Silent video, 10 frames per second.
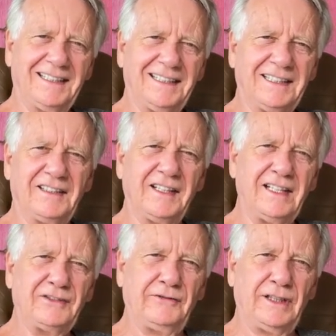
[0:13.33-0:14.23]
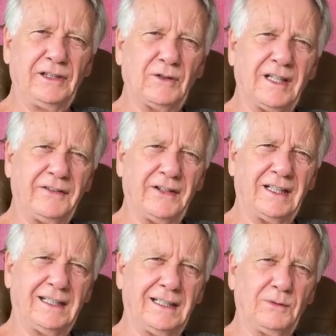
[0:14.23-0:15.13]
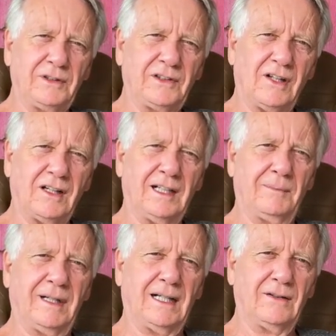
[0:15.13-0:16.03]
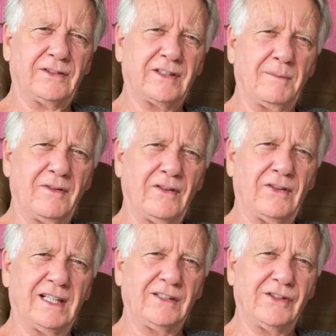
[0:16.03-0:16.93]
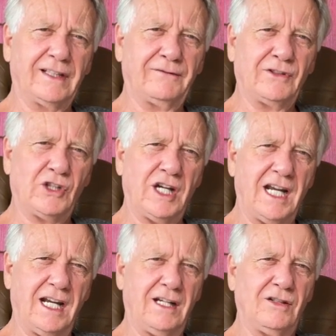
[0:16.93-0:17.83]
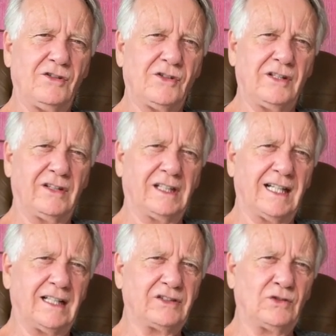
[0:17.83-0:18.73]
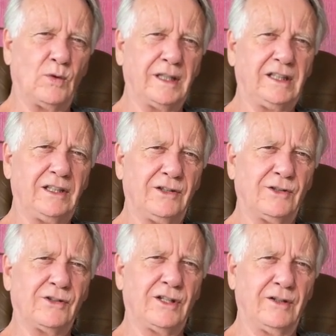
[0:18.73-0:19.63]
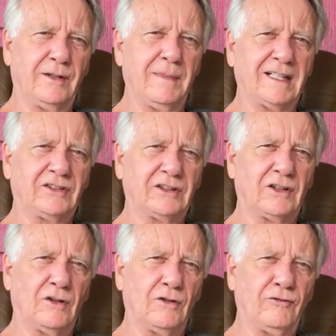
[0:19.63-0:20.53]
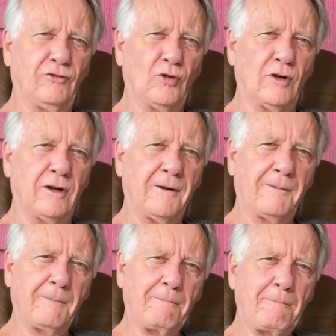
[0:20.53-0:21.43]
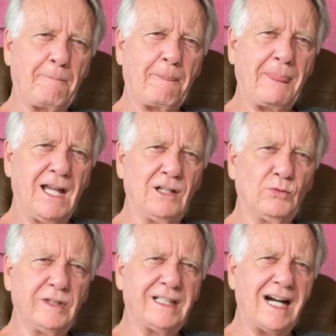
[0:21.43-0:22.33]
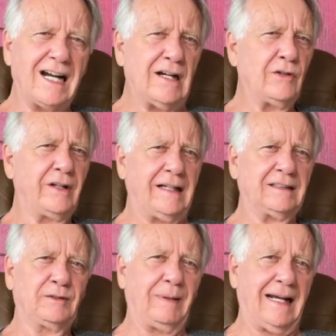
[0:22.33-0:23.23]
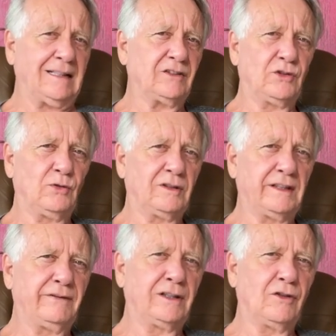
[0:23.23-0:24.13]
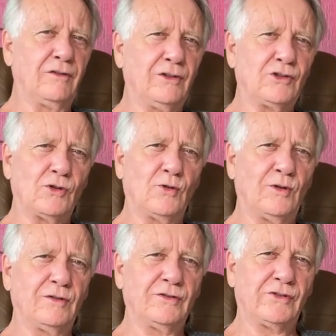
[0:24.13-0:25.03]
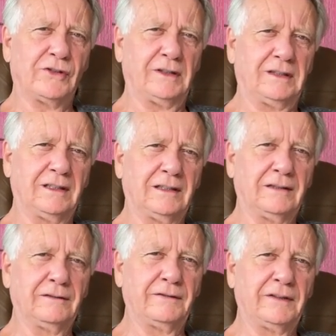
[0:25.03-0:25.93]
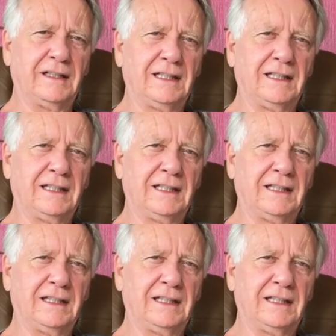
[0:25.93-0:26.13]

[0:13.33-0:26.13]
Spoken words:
In today's video, I thought I would talk about some of the things that have changed in the last 20 years here in Mexico for retired expats who are living on the shores of